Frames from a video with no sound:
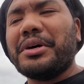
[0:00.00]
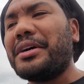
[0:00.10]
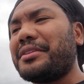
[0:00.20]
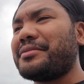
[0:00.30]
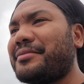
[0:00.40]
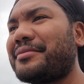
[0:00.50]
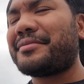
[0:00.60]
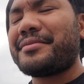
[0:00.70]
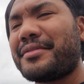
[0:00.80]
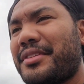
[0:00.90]
but
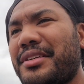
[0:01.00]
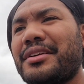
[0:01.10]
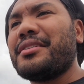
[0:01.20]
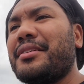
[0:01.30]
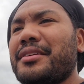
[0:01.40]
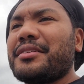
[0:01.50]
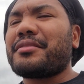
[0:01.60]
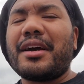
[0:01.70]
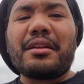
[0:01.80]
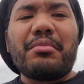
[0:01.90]

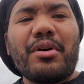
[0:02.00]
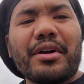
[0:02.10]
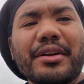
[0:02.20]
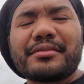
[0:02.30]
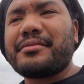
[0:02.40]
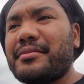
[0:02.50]
kind of boring.